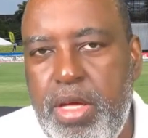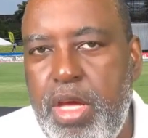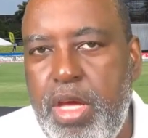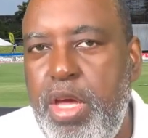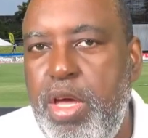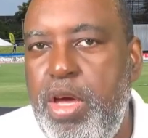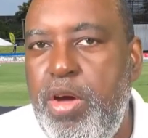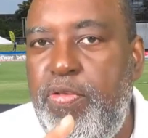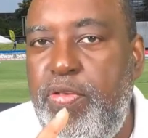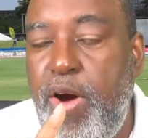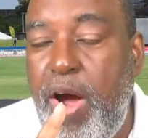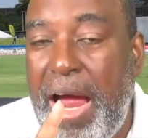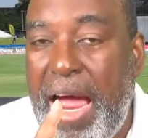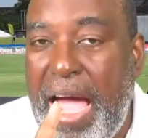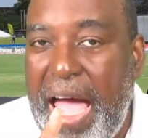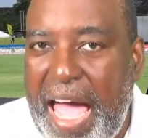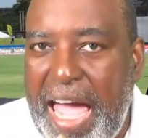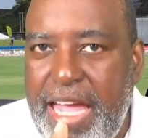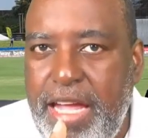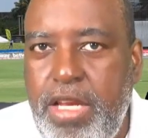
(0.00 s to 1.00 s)
For
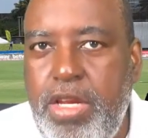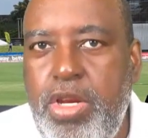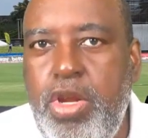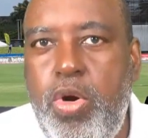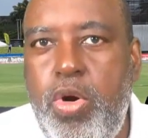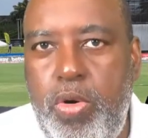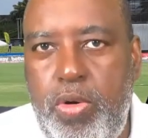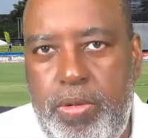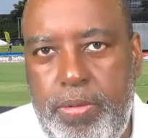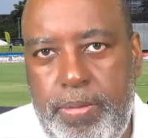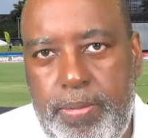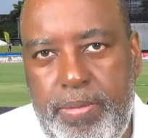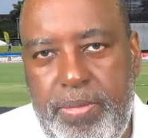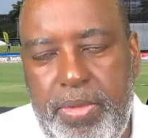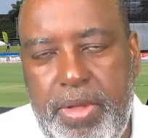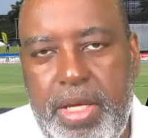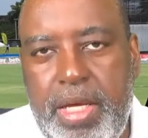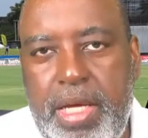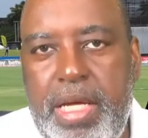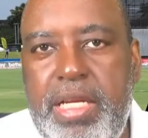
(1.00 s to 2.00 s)
I know
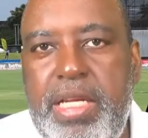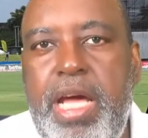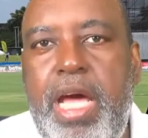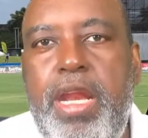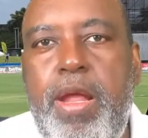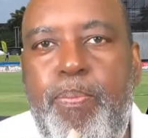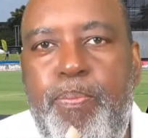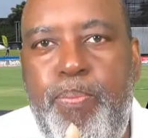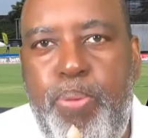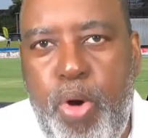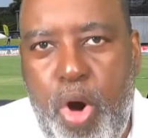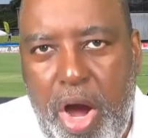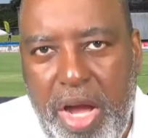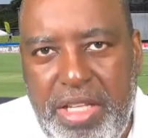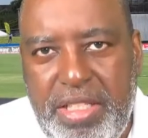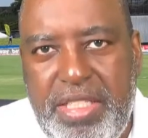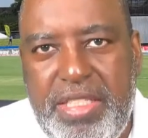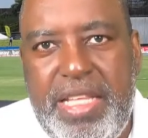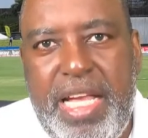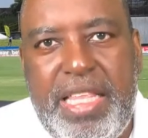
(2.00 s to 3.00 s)
that the
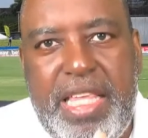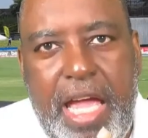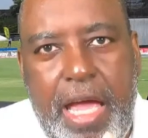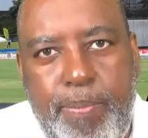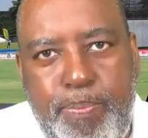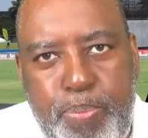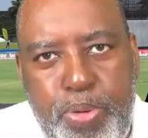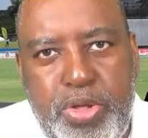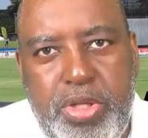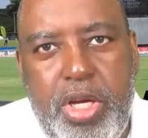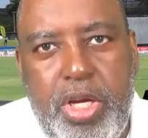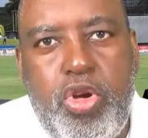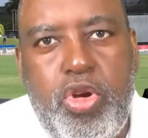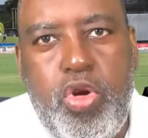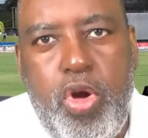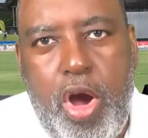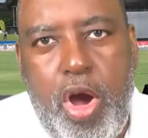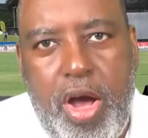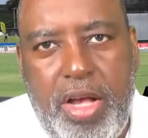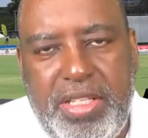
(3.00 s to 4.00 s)
points that I put
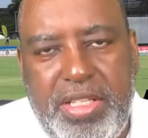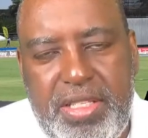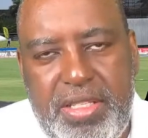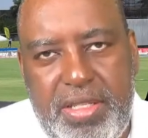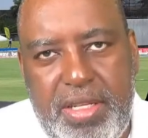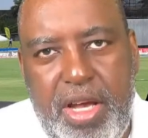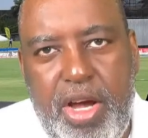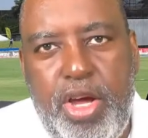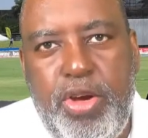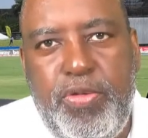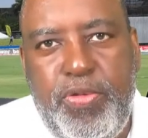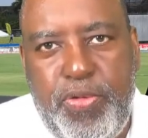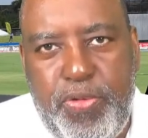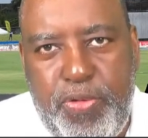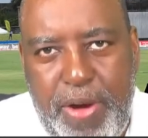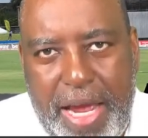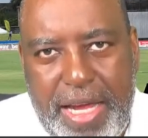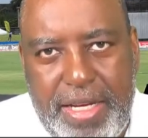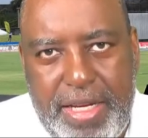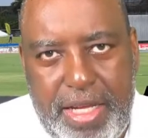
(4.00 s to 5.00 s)
across on
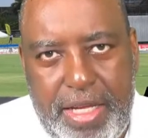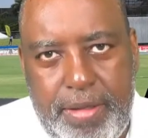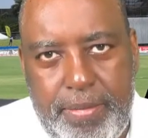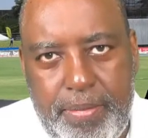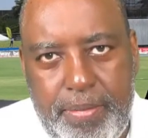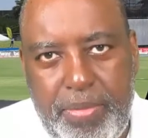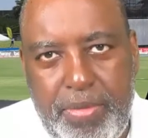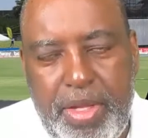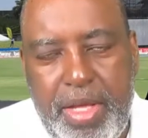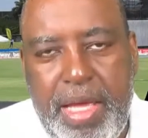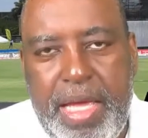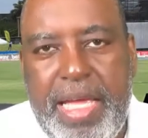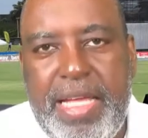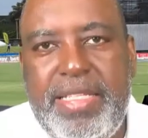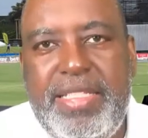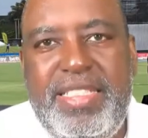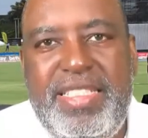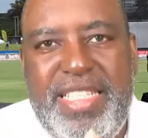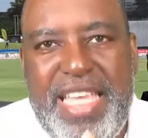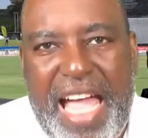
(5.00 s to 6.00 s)
Friday,
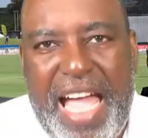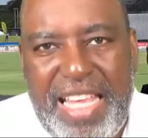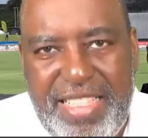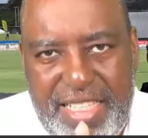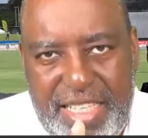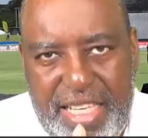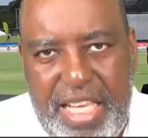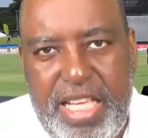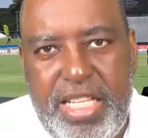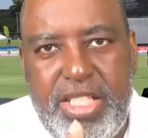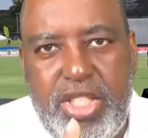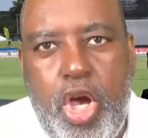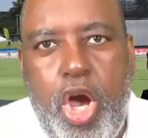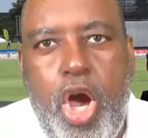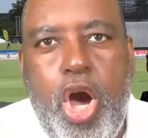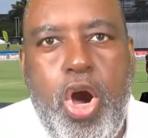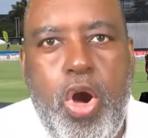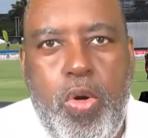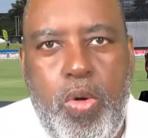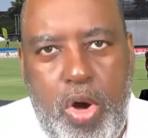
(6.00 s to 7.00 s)
that is
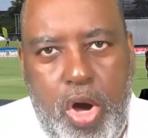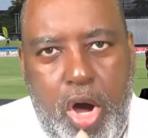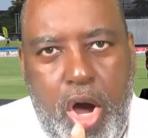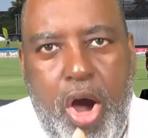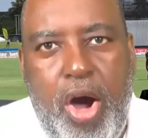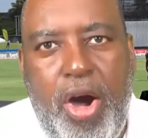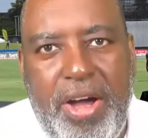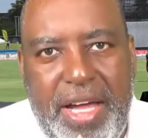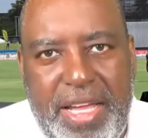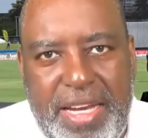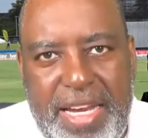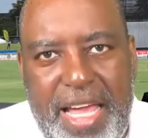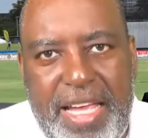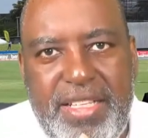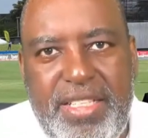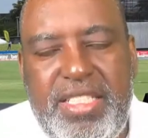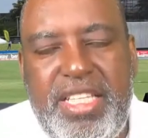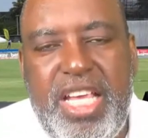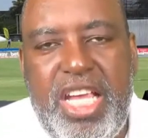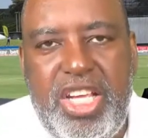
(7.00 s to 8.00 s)
how
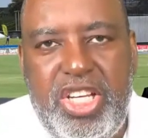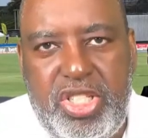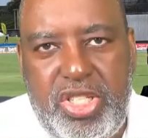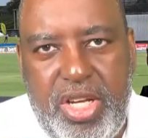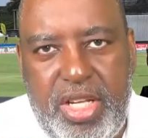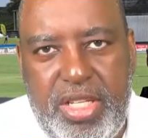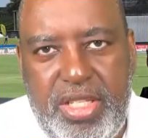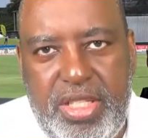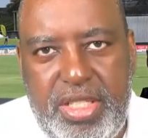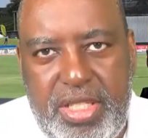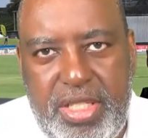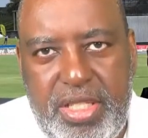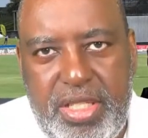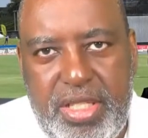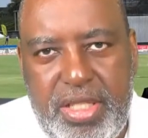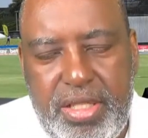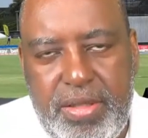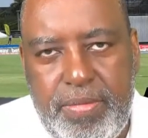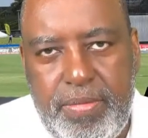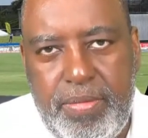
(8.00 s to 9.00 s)
organizations
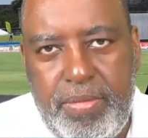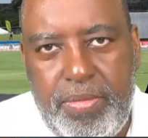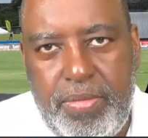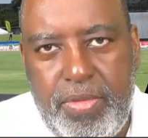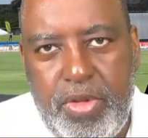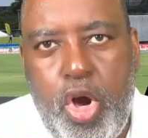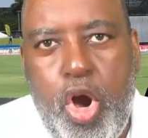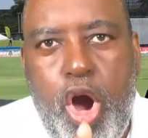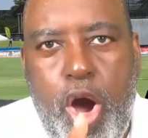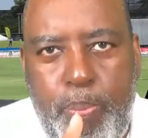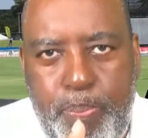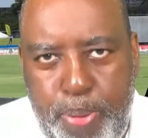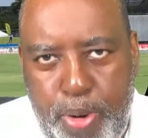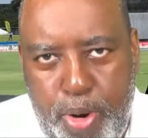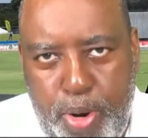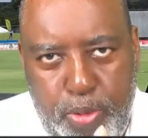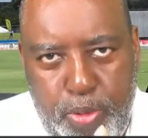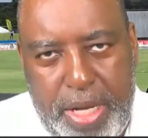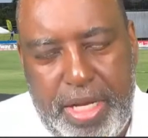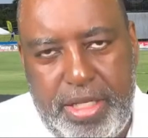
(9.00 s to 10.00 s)

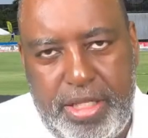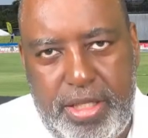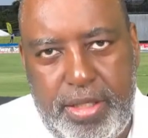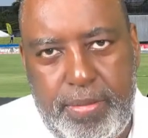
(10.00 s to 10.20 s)
operate.